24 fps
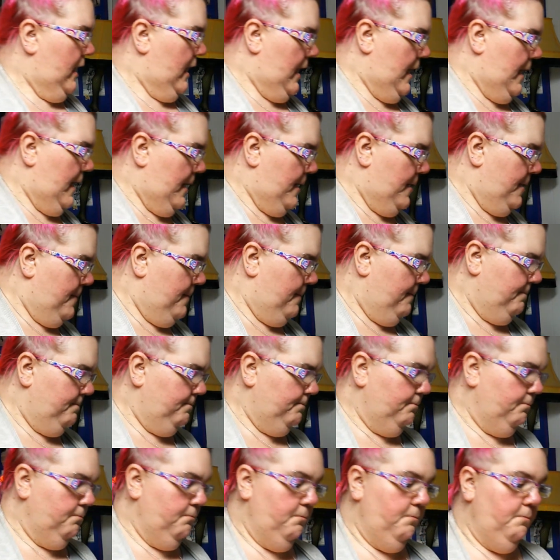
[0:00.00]
Um,
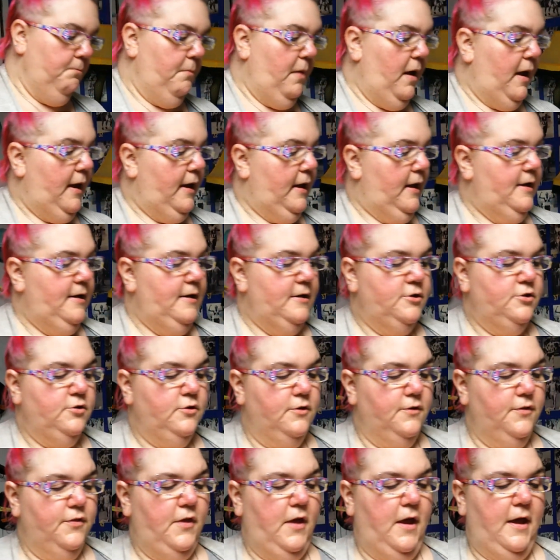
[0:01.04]
my
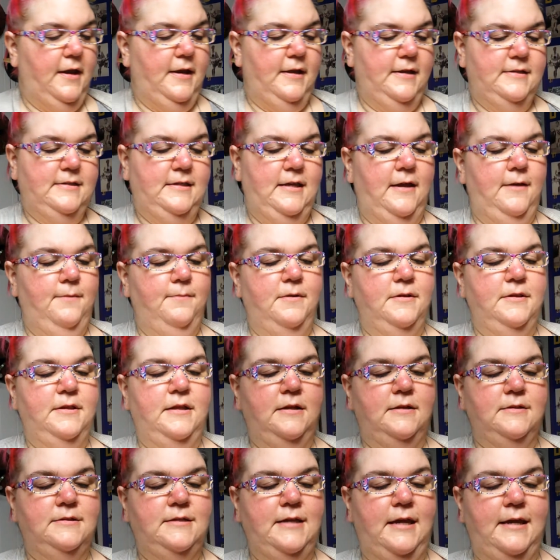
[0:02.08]
initial thought is I'm a
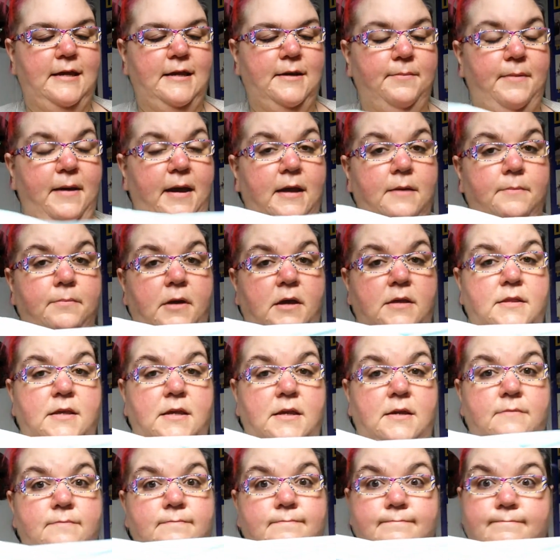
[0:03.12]
little taken aback by
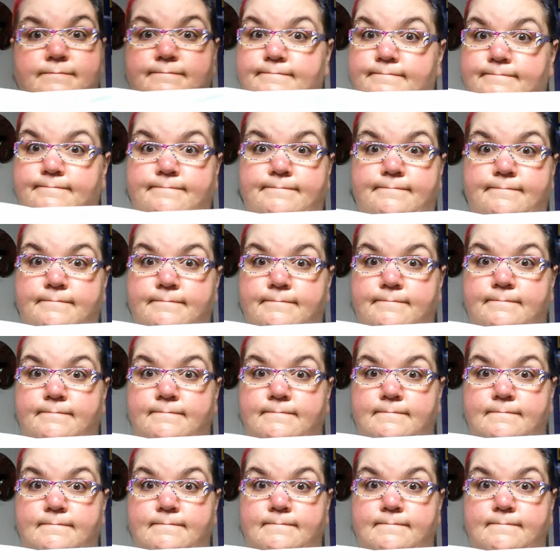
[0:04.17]
the
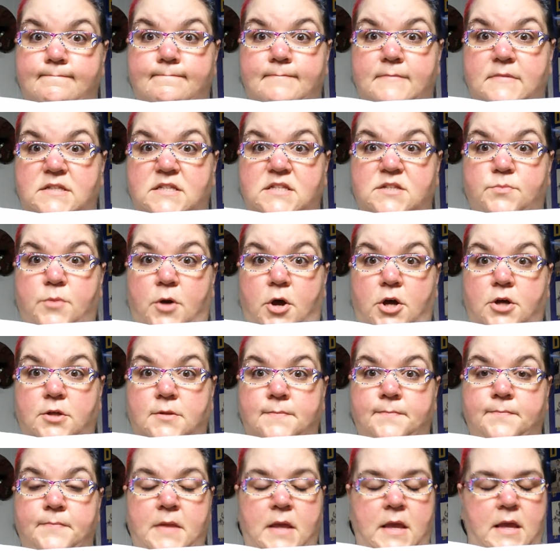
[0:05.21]

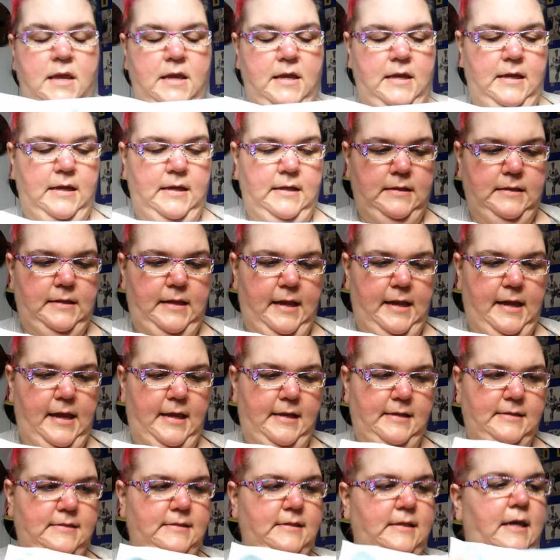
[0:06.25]
small
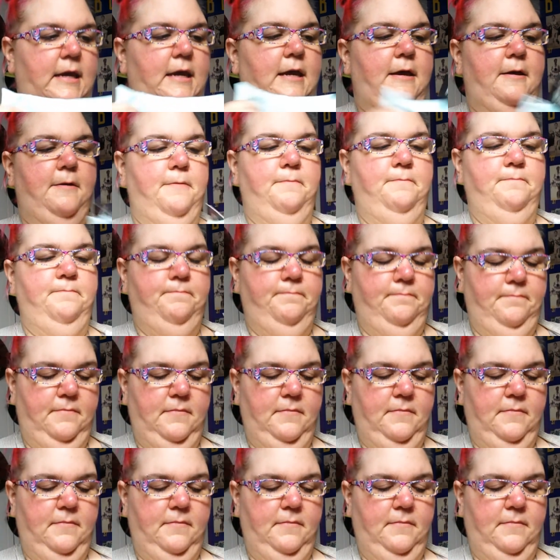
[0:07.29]
leggings. Um,